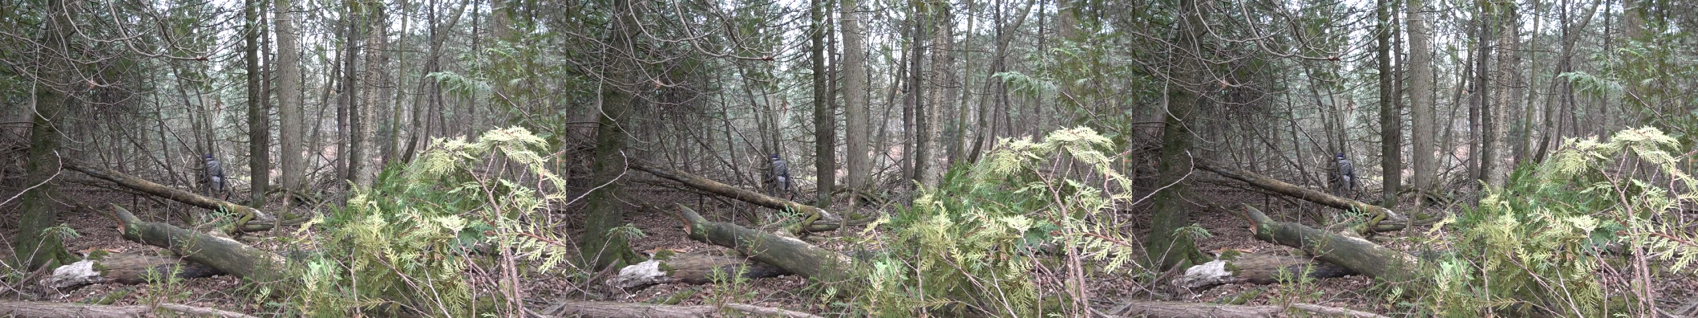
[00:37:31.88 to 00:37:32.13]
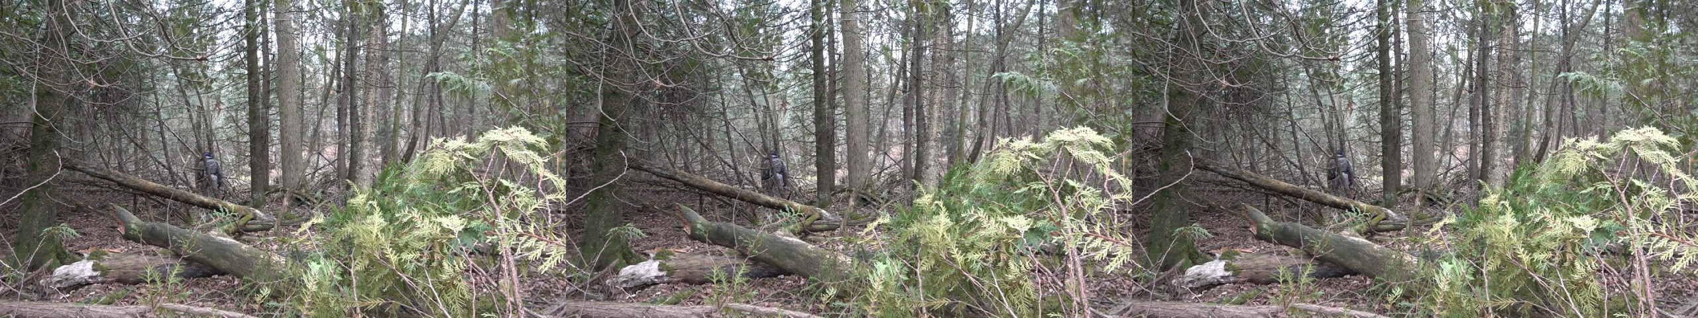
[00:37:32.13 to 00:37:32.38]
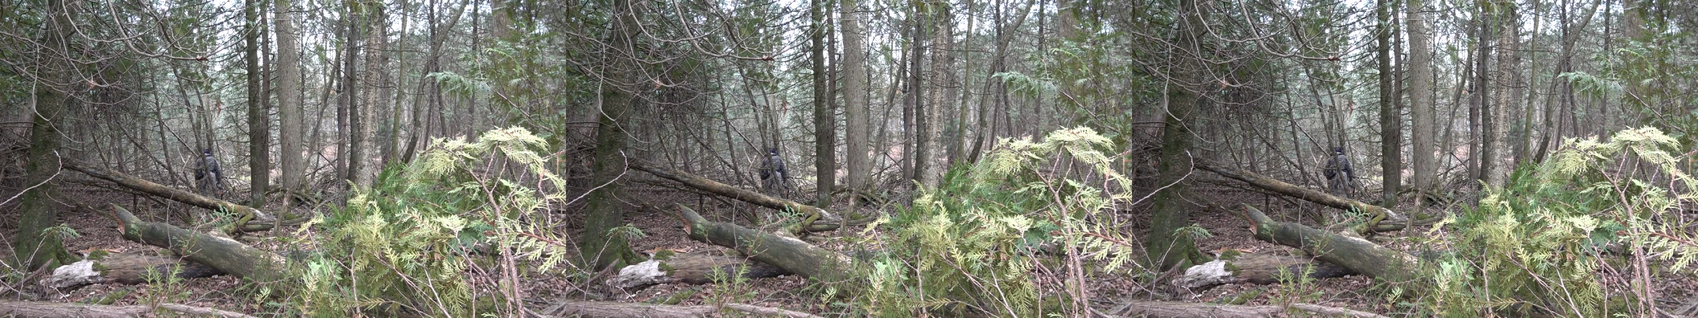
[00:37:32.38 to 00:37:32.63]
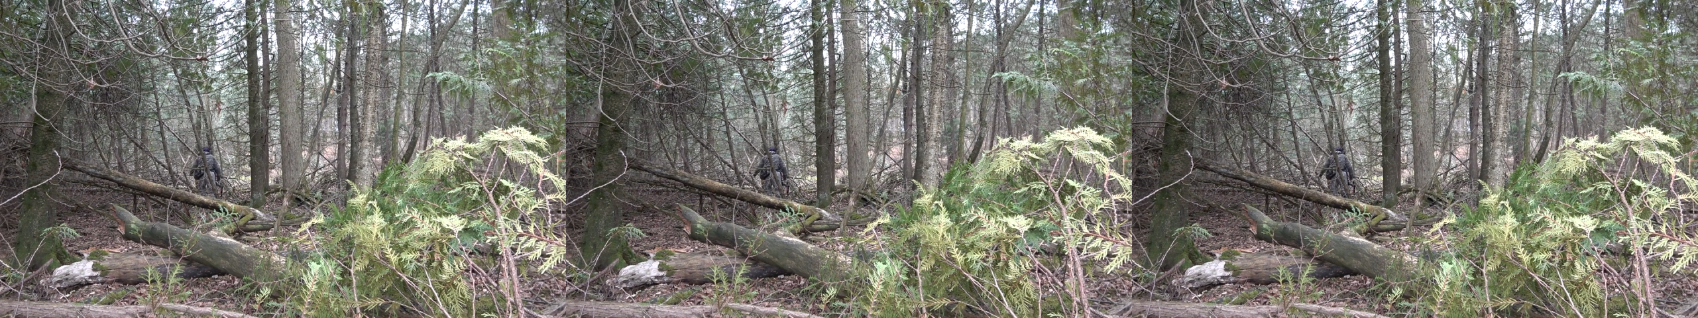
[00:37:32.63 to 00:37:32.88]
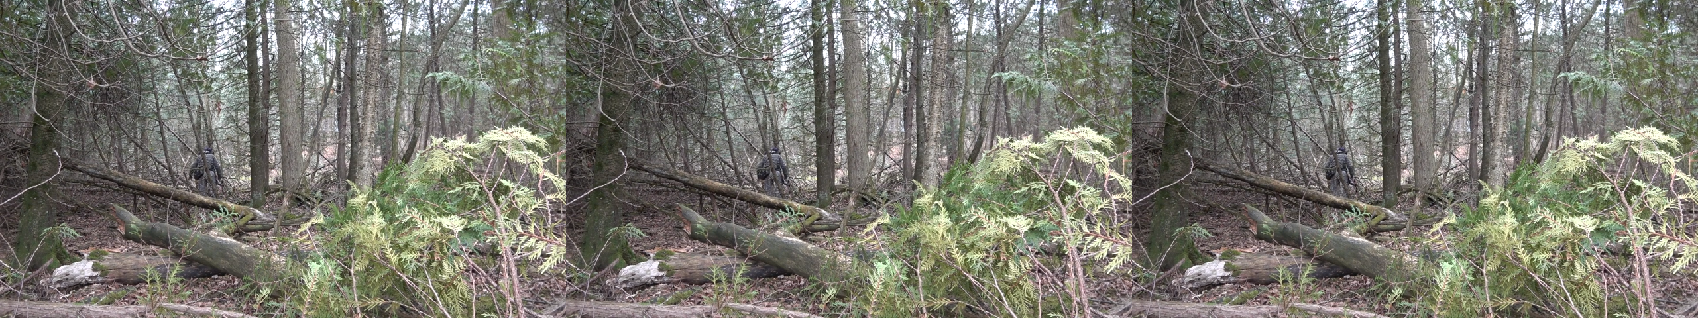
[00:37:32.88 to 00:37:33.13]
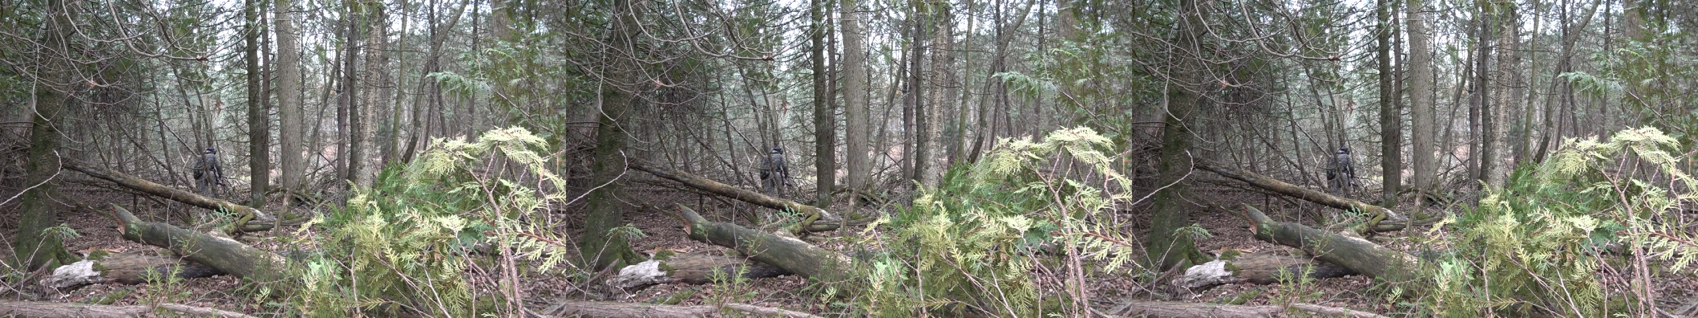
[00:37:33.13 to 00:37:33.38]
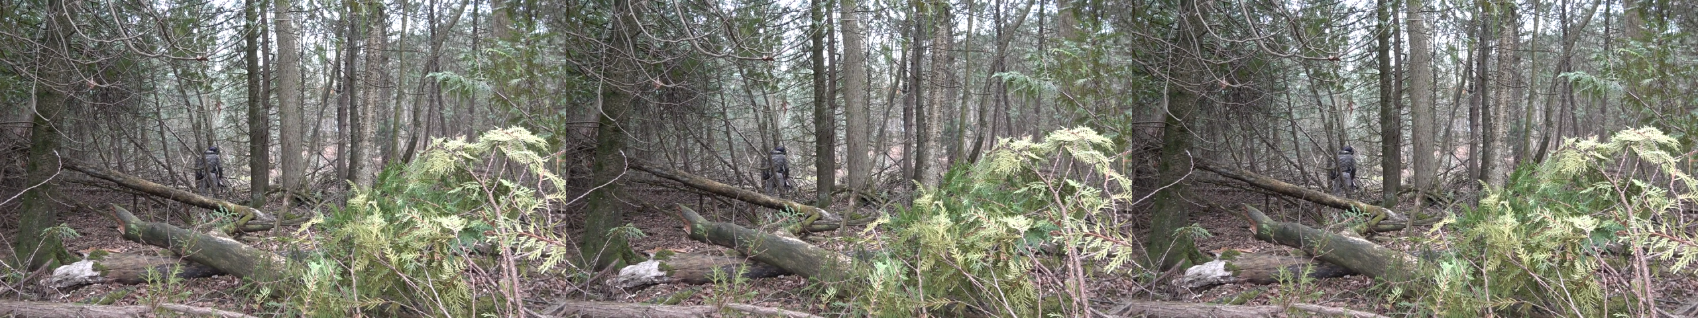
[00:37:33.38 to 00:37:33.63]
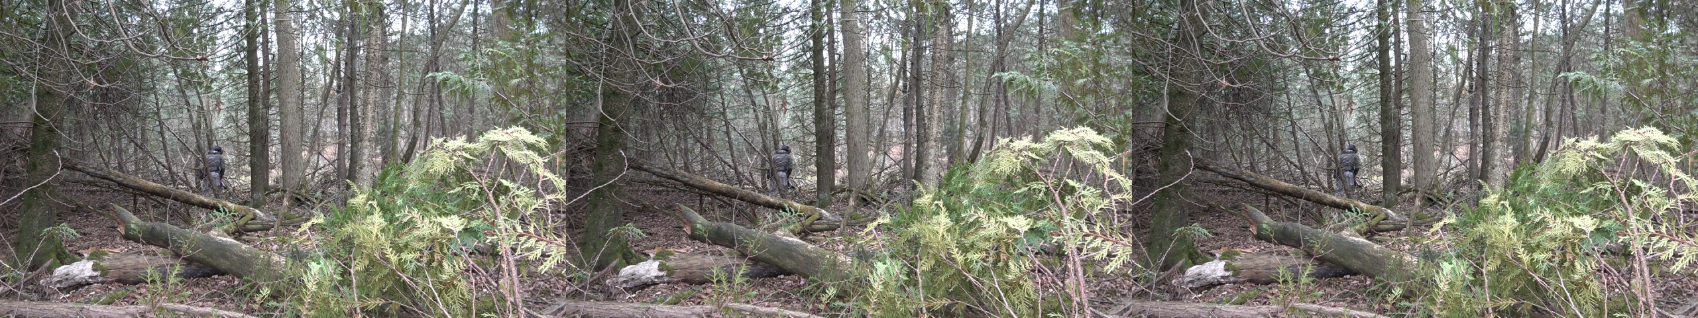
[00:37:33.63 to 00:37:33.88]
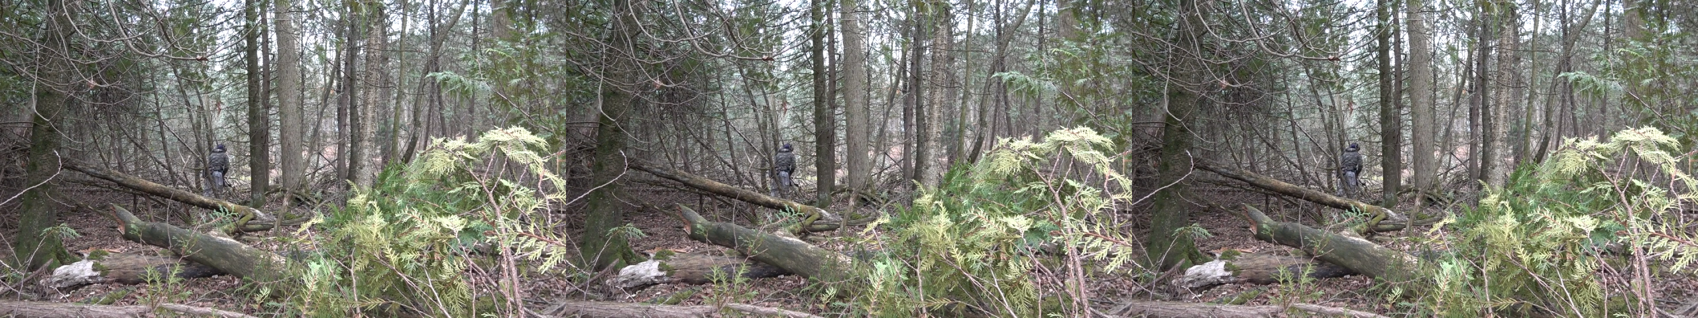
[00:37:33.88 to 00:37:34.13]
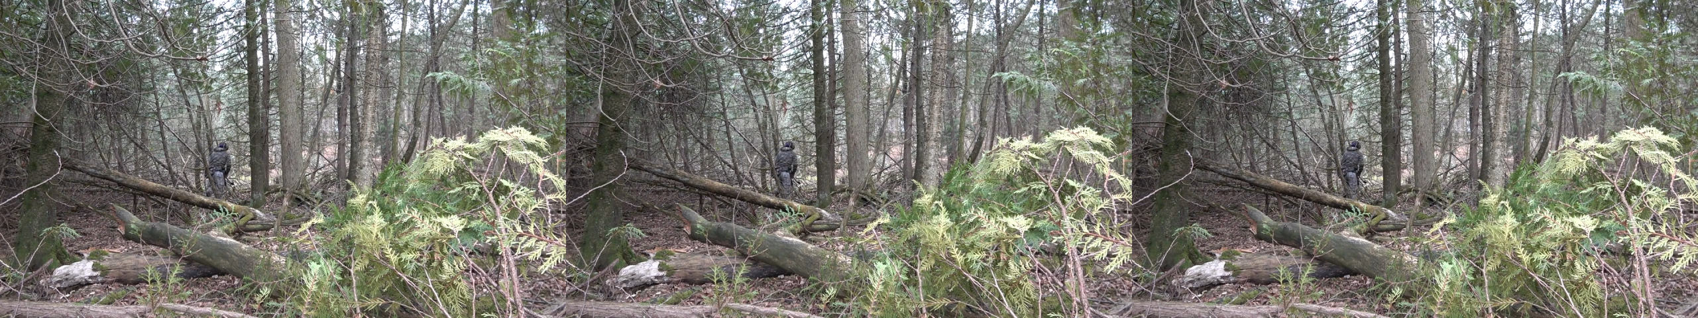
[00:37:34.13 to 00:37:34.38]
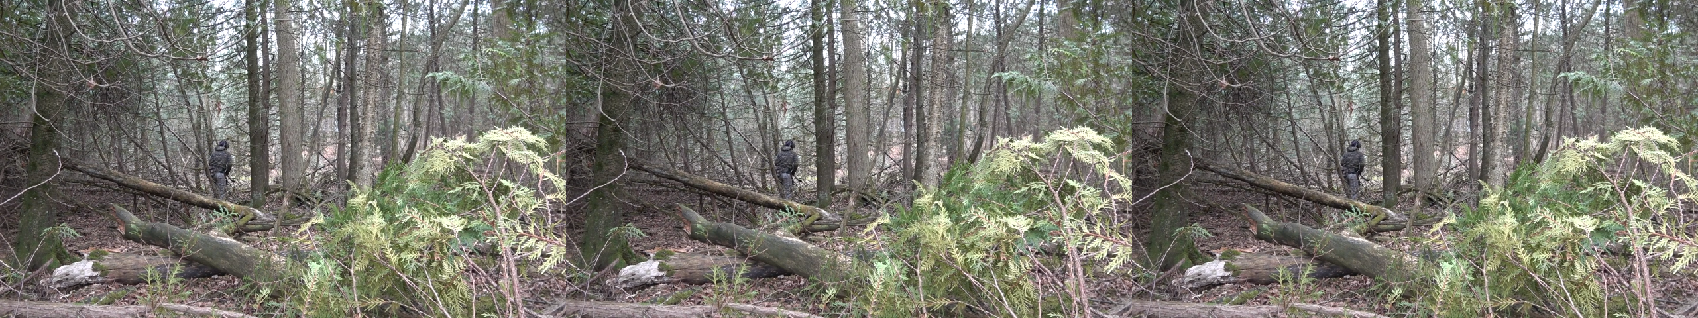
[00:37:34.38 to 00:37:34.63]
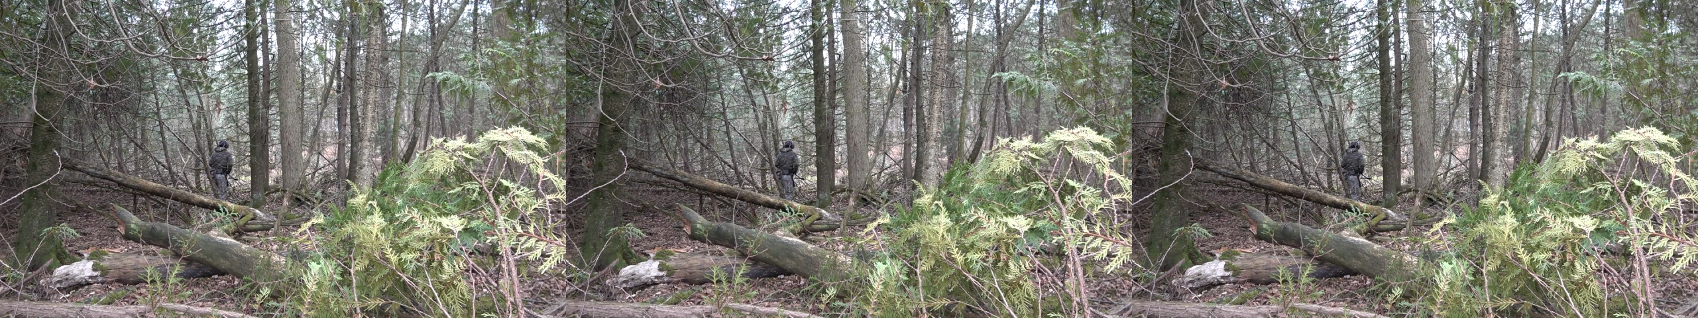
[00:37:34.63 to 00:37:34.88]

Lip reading: Nobody's mouth can be seen.